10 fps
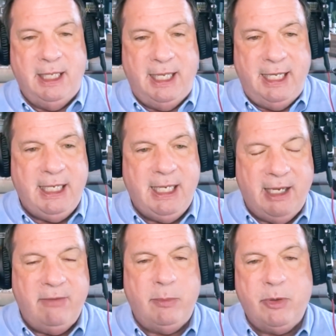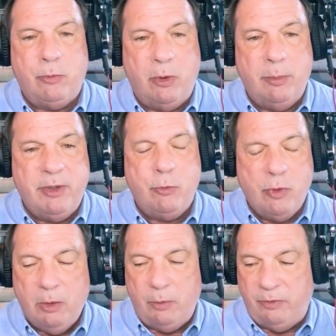He gave them the Roman
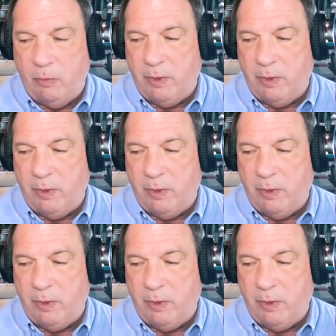roads.